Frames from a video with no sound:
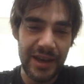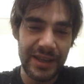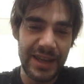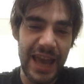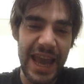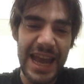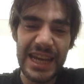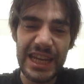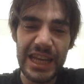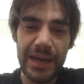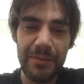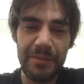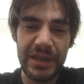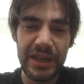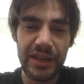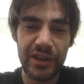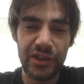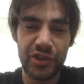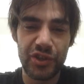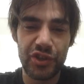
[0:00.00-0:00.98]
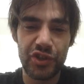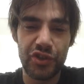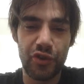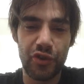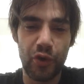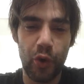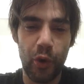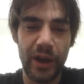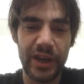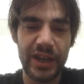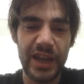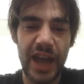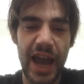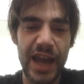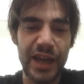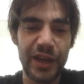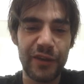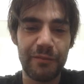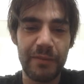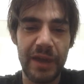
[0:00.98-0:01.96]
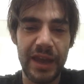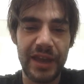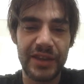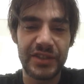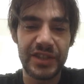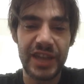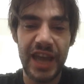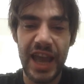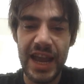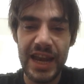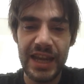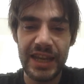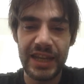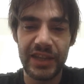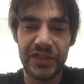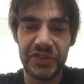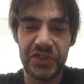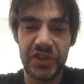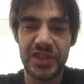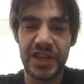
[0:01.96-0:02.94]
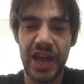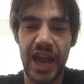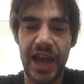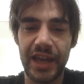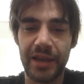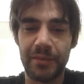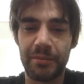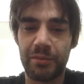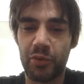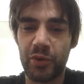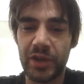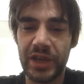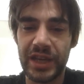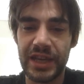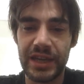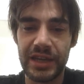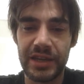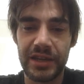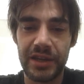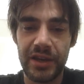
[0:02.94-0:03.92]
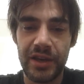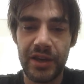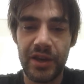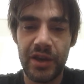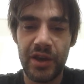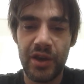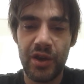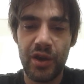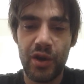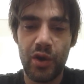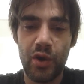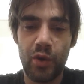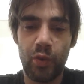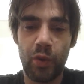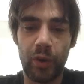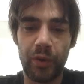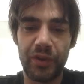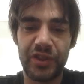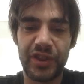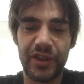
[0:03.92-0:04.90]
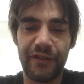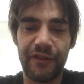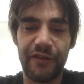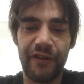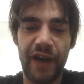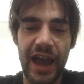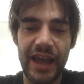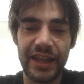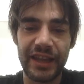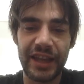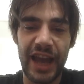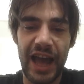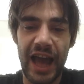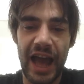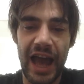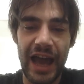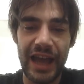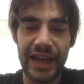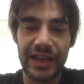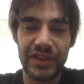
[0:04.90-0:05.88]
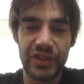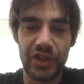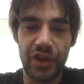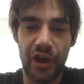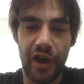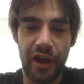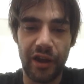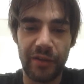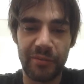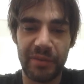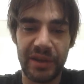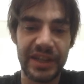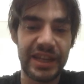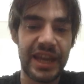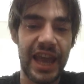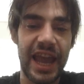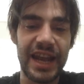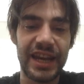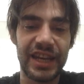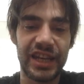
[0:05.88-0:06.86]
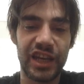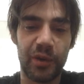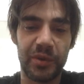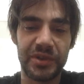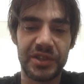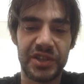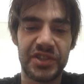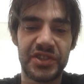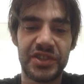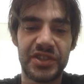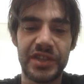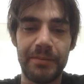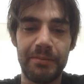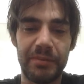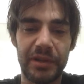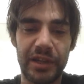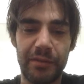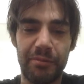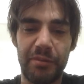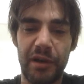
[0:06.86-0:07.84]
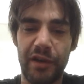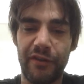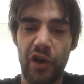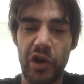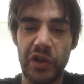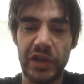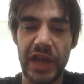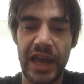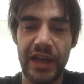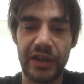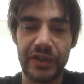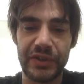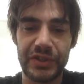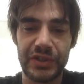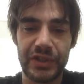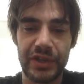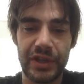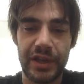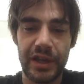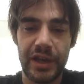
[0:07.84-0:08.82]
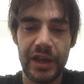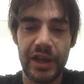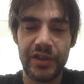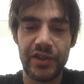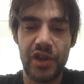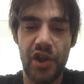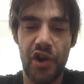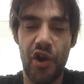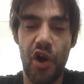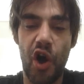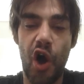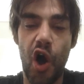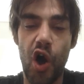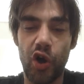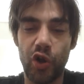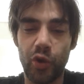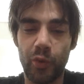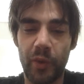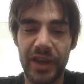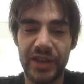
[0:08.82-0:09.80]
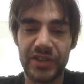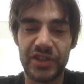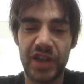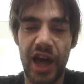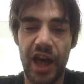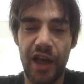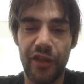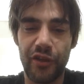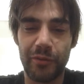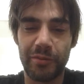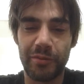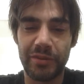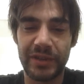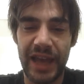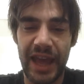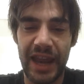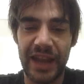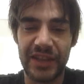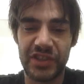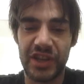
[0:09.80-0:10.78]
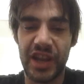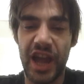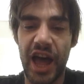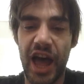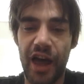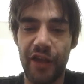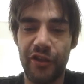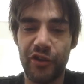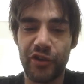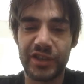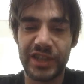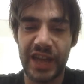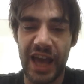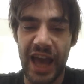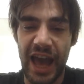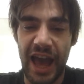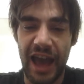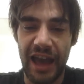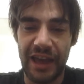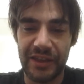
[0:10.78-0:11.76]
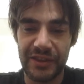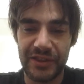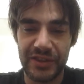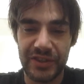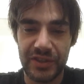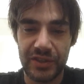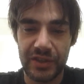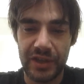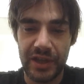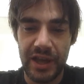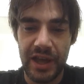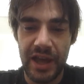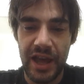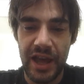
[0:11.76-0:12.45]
Cadia being destroyed kind of makes Cadians a dying breed. What with the violet eyes and all, but Cadia was a symbol above all else. There are always other planets and other tithes,